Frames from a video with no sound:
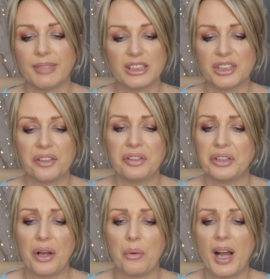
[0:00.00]
I don't know if
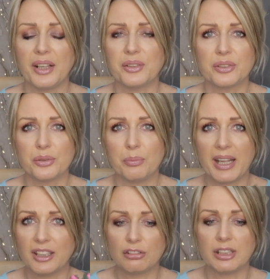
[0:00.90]
you know, I used to
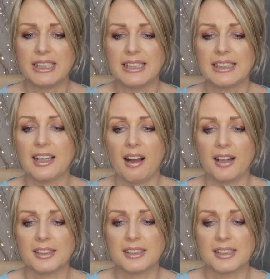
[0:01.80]
make greeting
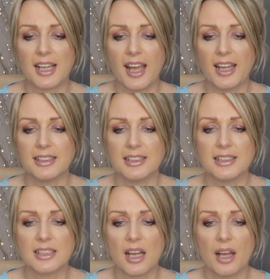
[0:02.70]
cards
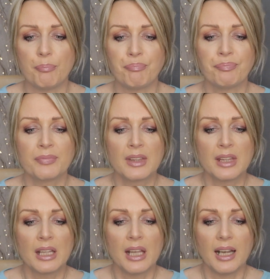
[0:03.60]
and
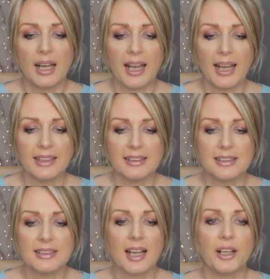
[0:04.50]
I
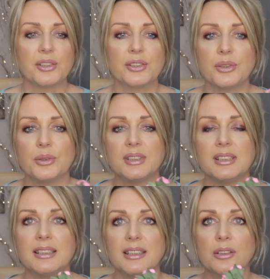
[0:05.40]
used to use
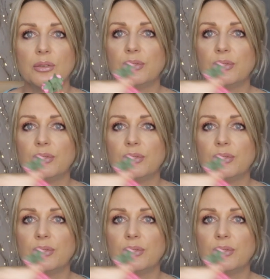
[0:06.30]
these little